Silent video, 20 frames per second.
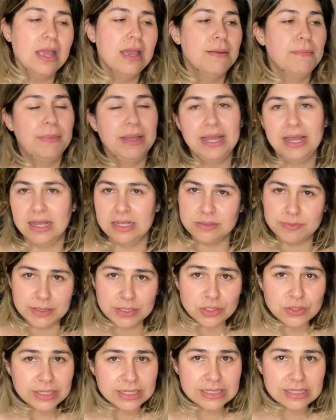My husband
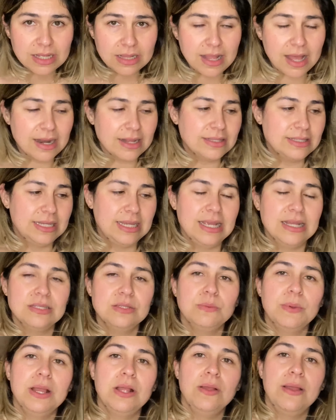drinks a lot of tea as
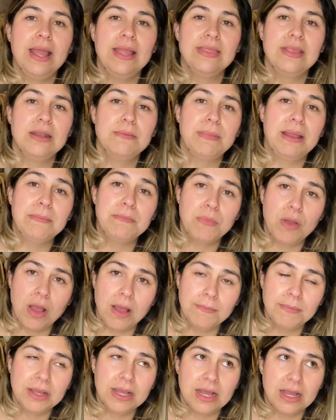well, and then my
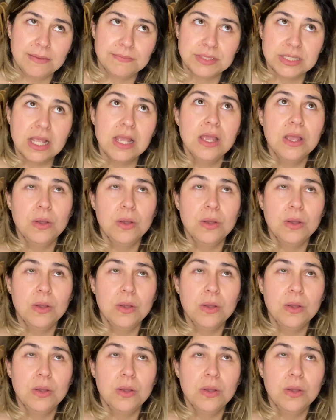mom comes